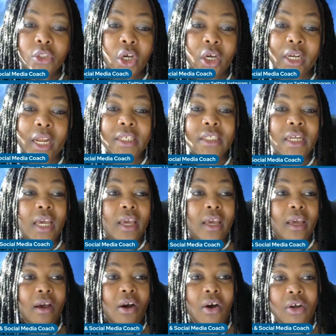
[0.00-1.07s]
the other
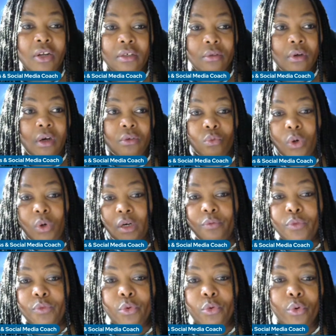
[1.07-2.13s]
day on
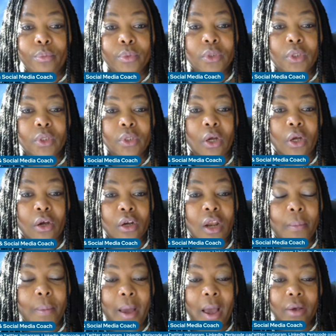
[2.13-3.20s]
one of the rooms on
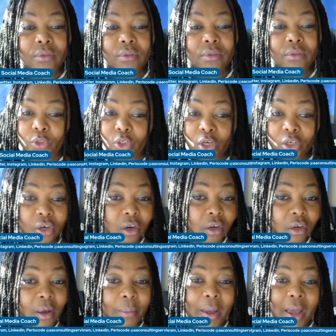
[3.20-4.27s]
Clubhouse. If you're not on
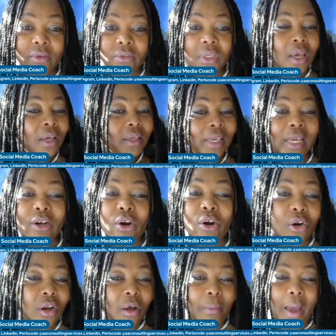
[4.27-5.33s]
Clubhouse, get
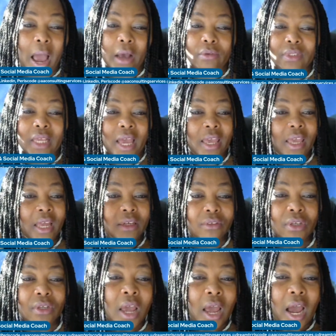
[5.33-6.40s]
on Clubhouse. I
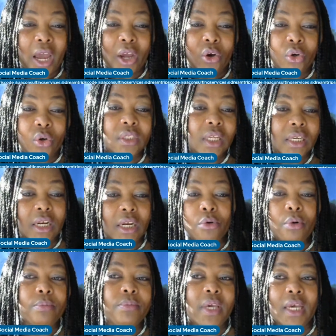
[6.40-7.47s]
hosted a
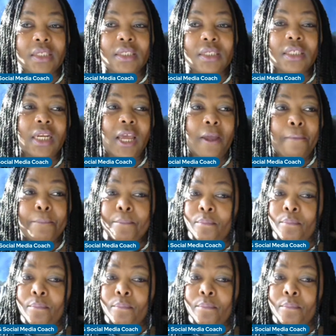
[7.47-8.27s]
room yesterday,